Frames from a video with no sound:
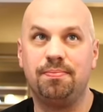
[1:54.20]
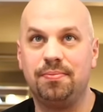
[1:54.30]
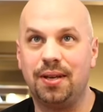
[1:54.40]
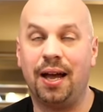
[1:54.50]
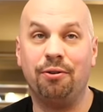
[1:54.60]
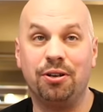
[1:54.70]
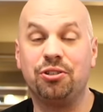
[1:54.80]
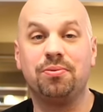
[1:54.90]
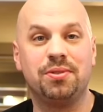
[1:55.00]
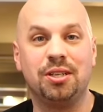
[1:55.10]

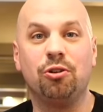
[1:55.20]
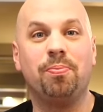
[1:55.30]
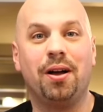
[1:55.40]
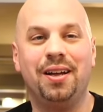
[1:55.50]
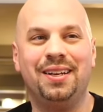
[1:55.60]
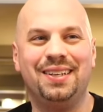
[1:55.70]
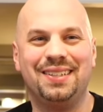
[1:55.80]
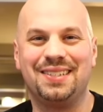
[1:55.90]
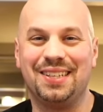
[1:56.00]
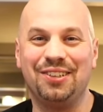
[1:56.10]
Irish single pot
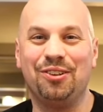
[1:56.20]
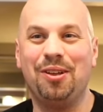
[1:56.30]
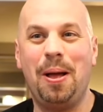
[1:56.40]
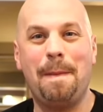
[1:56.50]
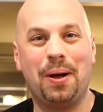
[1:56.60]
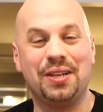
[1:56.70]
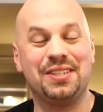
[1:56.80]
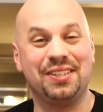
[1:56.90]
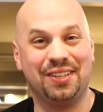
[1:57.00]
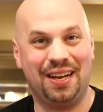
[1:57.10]

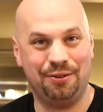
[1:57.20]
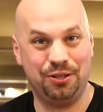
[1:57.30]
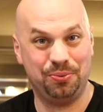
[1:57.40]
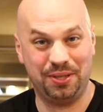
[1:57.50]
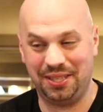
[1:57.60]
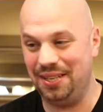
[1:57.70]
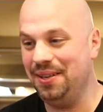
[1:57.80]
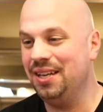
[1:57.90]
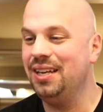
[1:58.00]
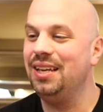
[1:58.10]
still Irish whiskey.
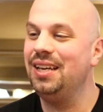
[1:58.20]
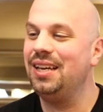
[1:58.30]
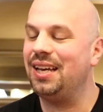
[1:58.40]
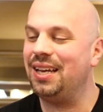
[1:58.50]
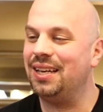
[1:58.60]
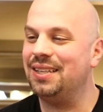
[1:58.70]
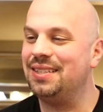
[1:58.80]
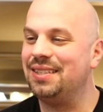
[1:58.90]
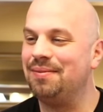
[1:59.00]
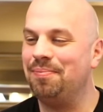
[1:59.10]
And
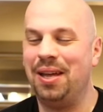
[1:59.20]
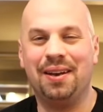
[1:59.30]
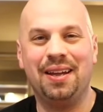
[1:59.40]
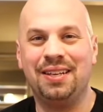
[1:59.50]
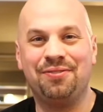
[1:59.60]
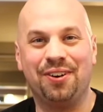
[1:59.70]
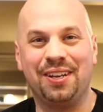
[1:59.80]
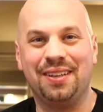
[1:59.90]
man, it's funny.